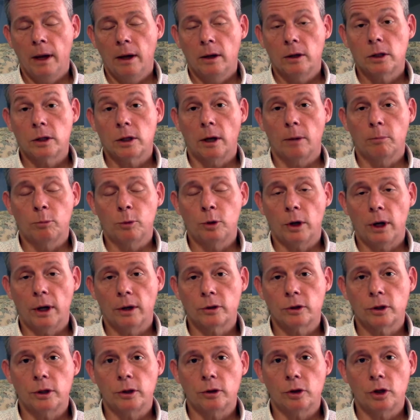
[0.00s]
Some
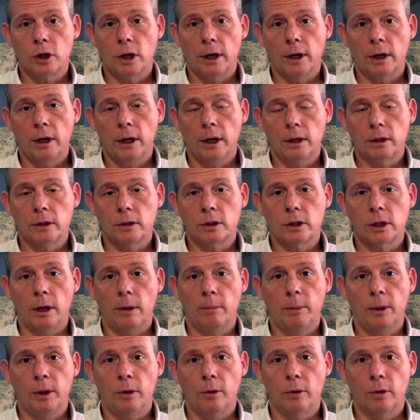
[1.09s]
trust in chariots,
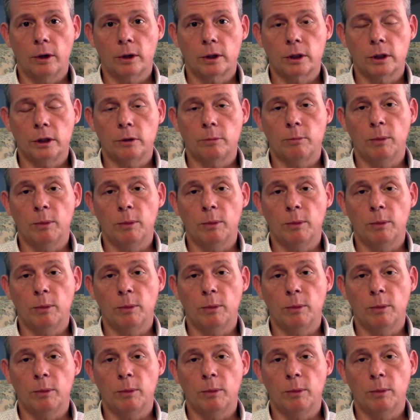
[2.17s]
some in horses,